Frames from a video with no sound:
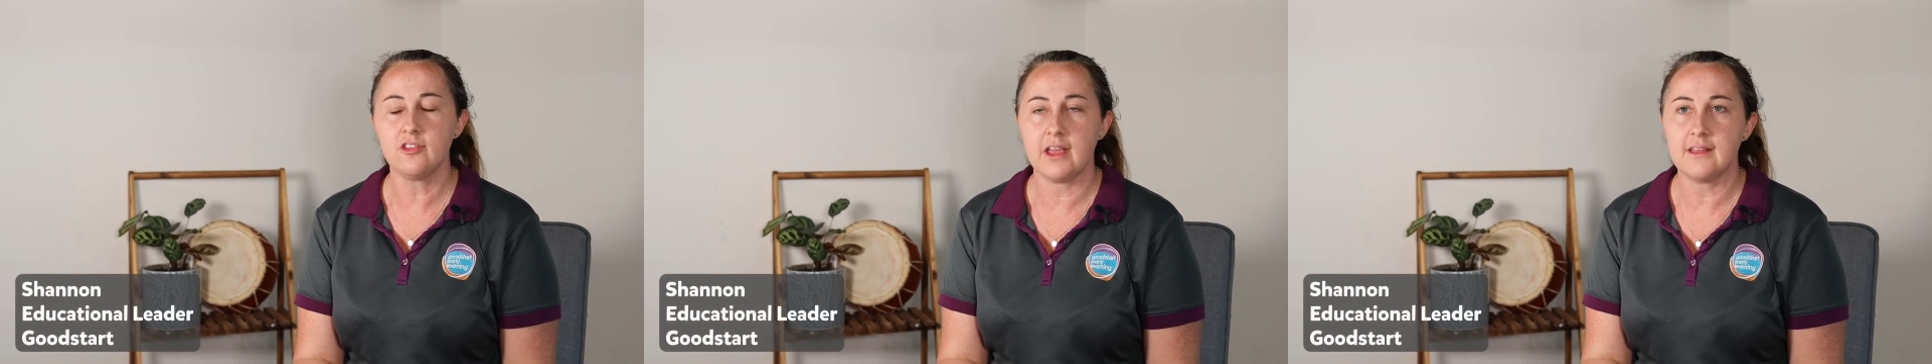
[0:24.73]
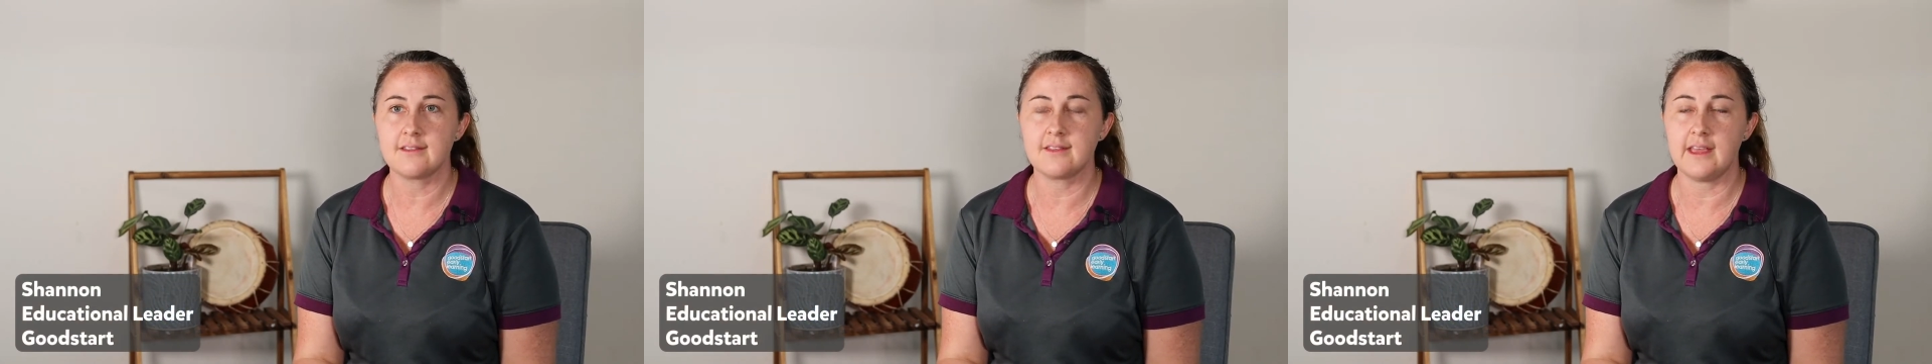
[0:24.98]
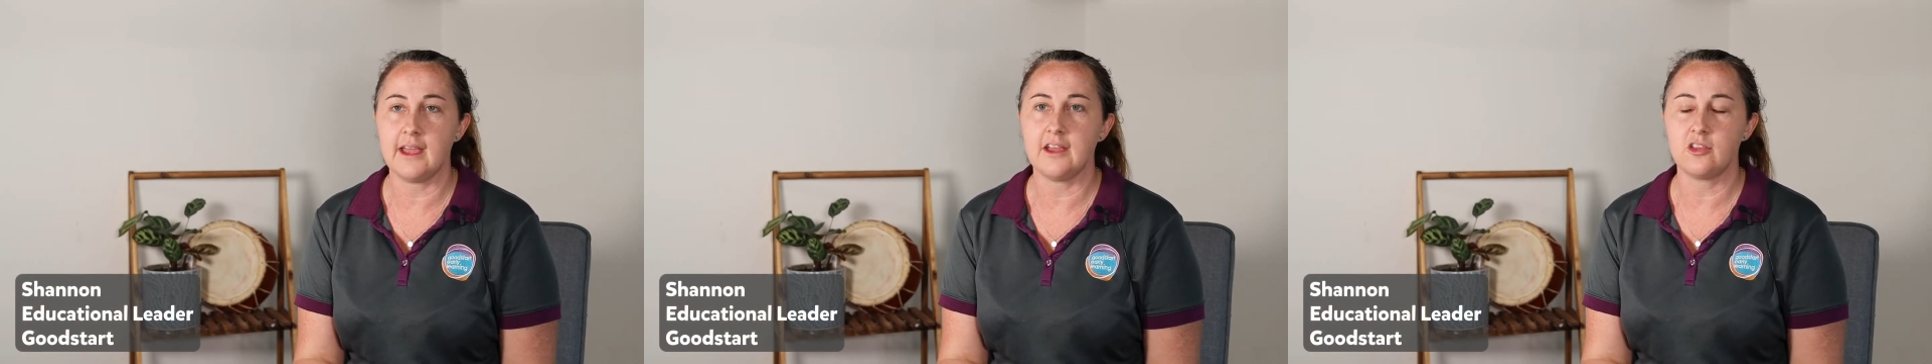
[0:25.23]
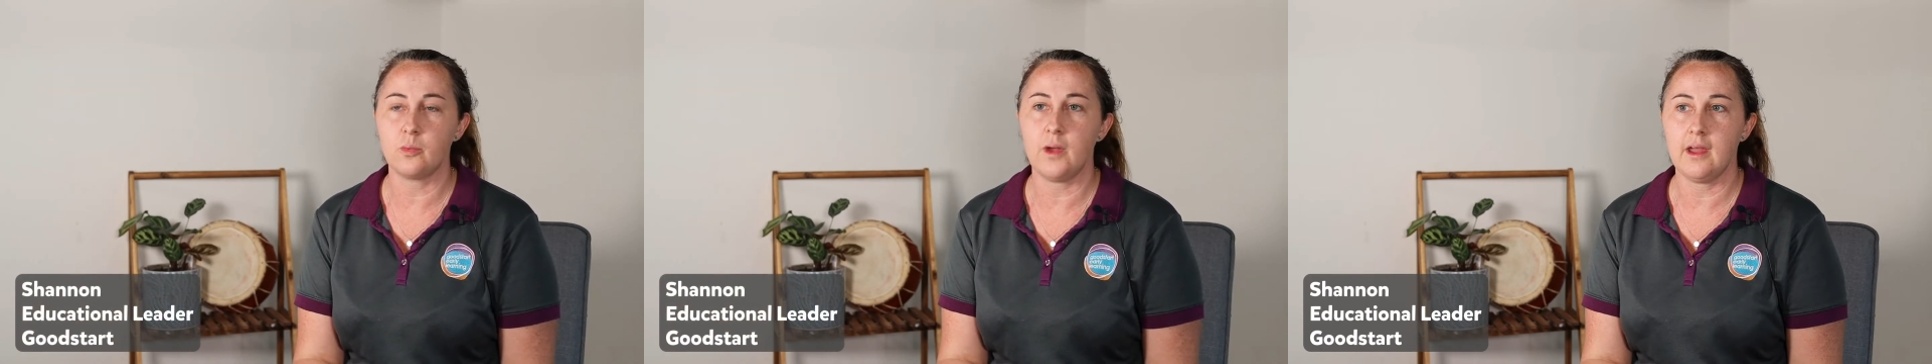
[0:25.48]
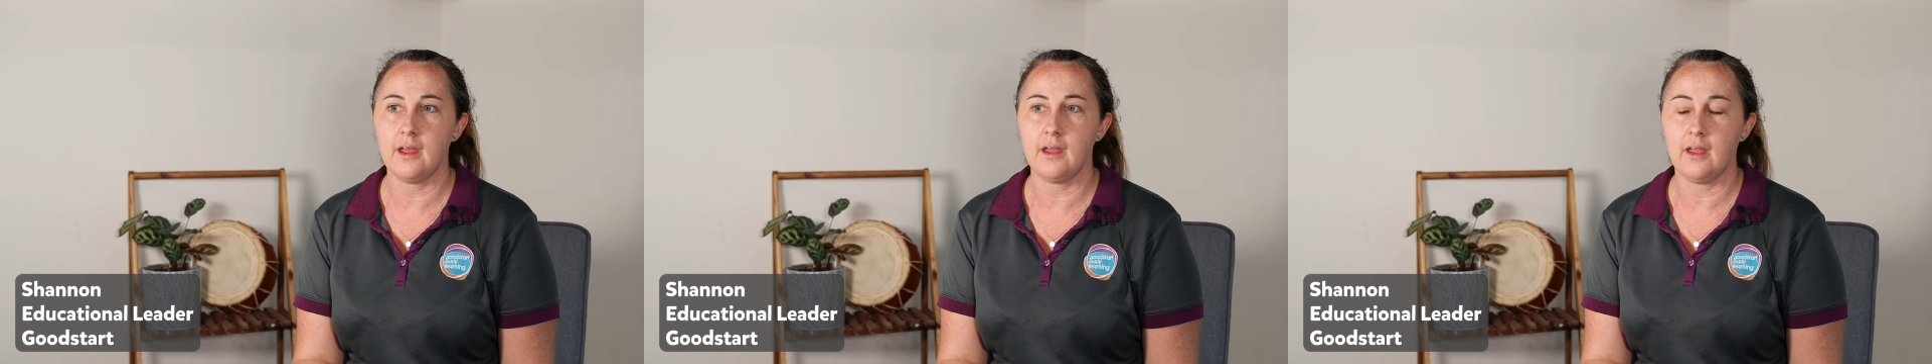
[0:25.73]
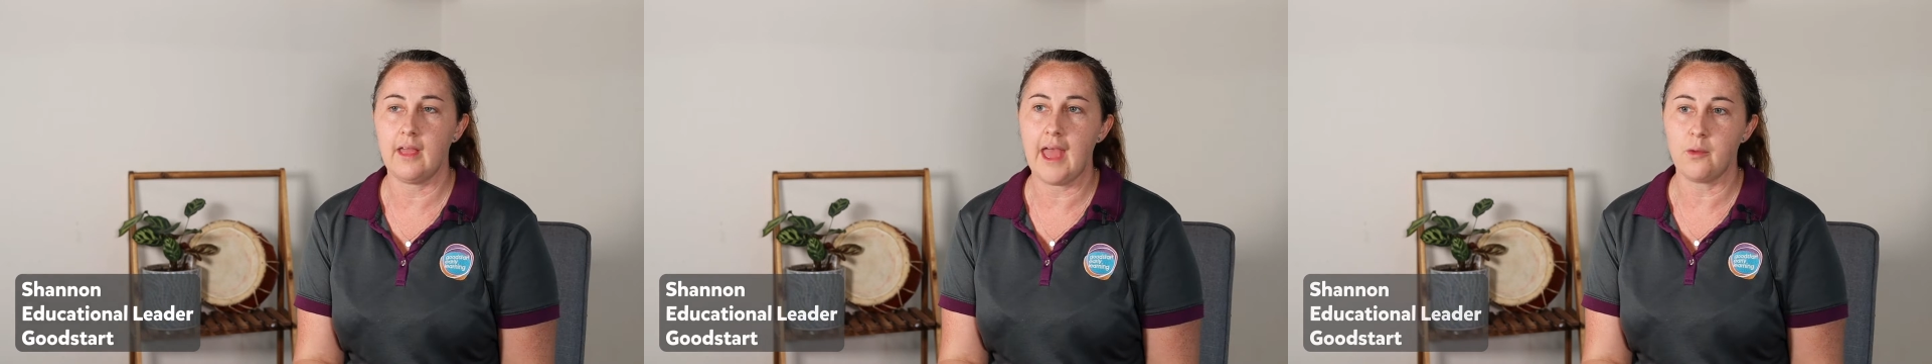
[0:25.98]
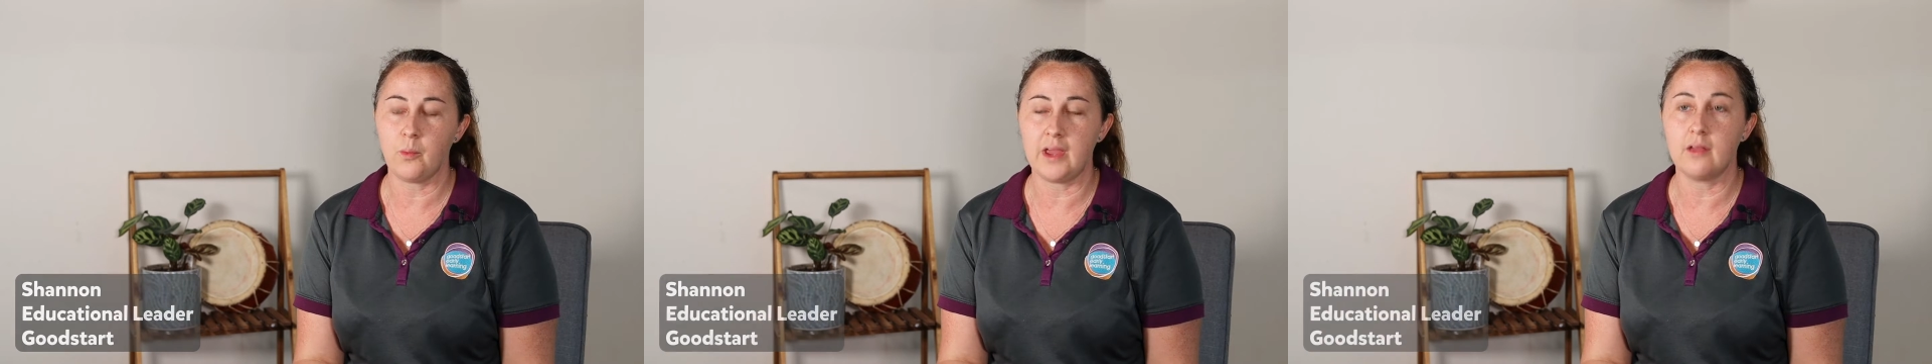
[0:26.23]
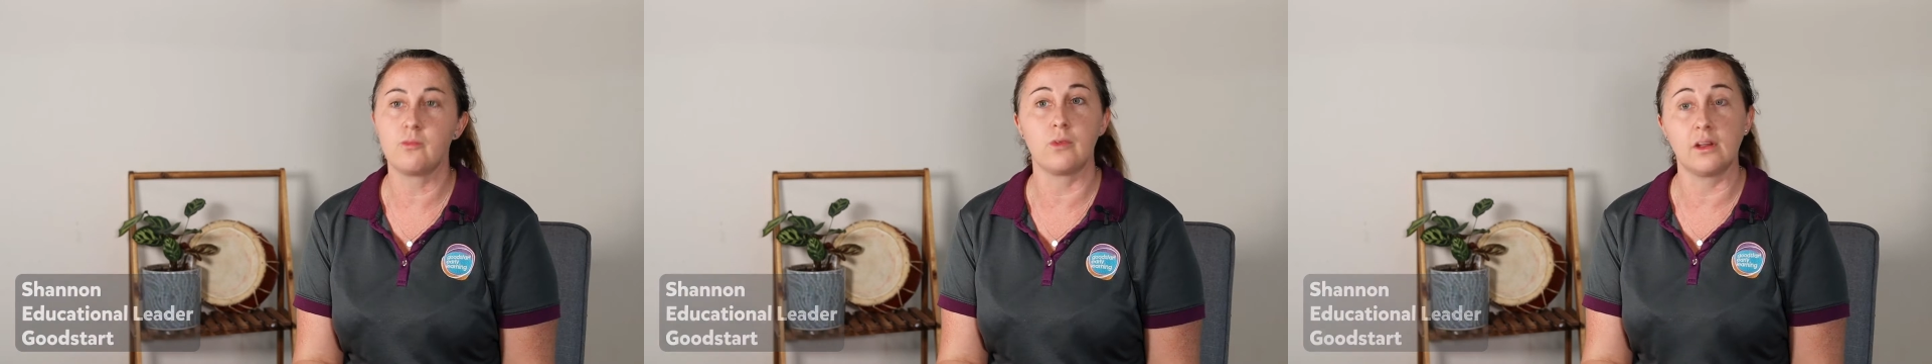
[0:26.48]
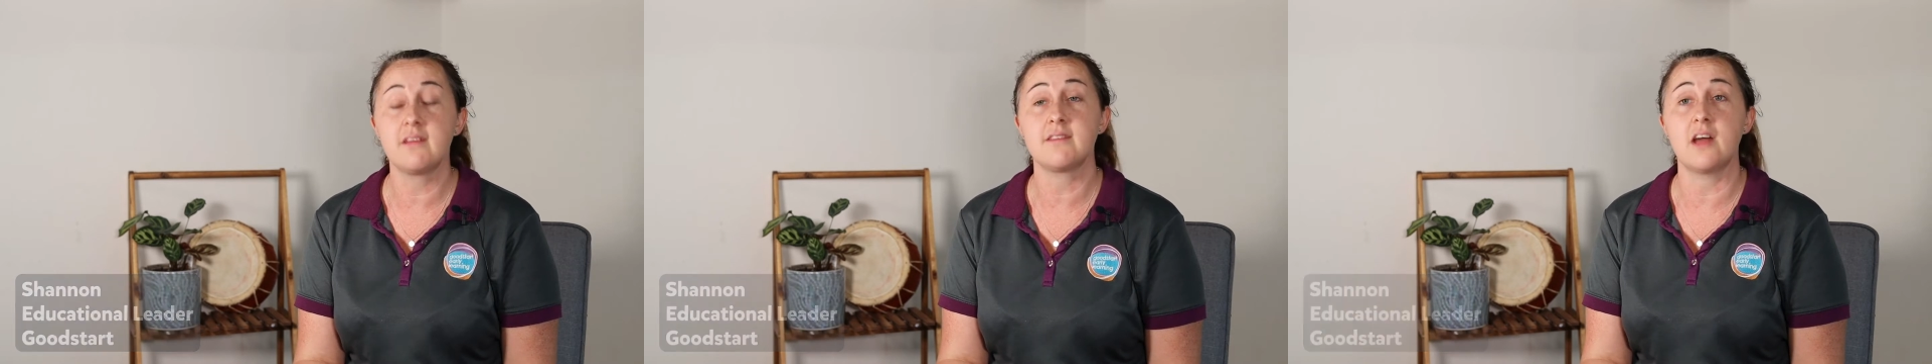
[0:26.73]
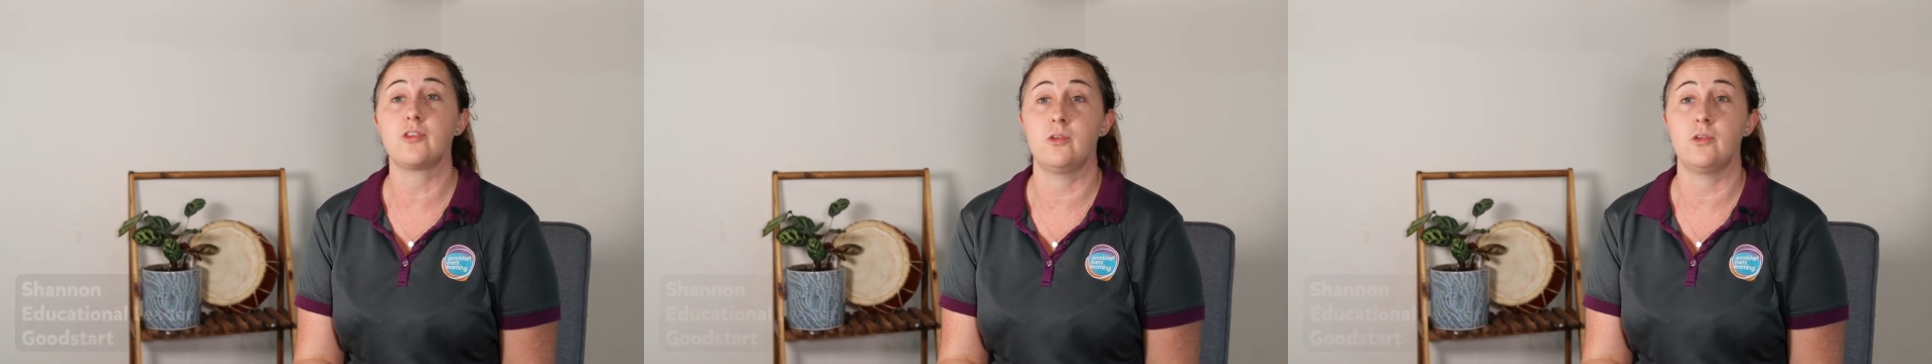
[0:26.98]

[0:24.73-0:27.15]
It's the age where we can really start